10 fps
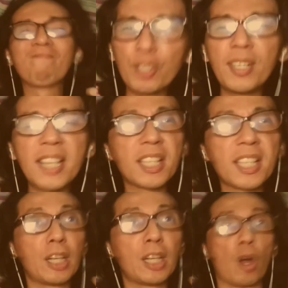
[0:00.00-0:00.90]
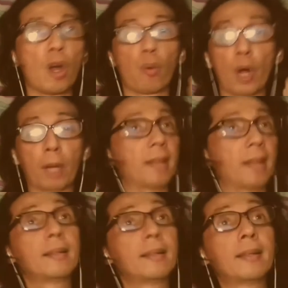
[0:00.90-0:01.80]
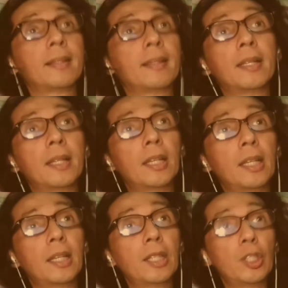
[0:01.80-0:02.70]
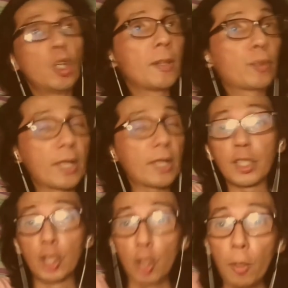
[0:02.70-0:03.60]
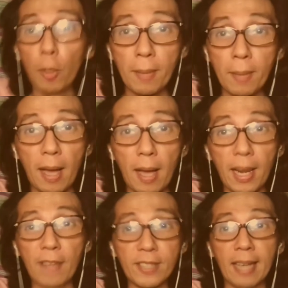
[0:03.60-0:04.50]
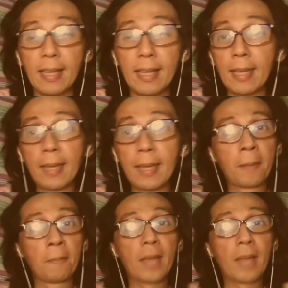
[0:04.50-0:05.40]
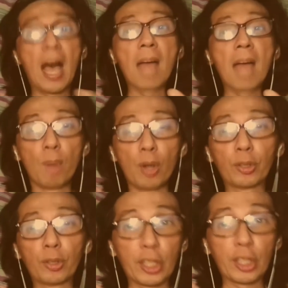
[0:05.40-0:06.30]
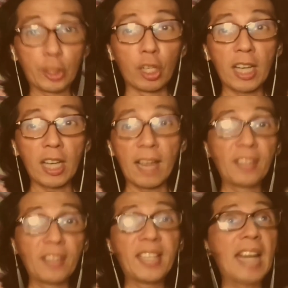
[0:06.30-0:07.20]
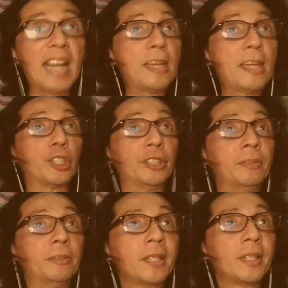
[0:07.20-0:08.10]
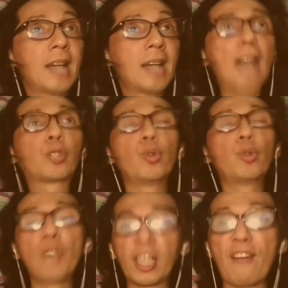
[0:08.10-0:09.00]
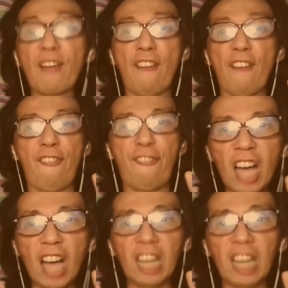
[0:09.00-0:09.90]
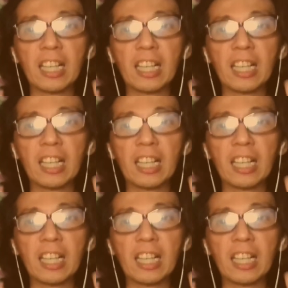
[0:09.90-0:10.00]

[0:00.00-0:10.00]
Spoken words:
a little more work, but you know me, Twitch. You know me, mga ka-lifestyle. I'm more into the storyline than the animation. I do not give a fuck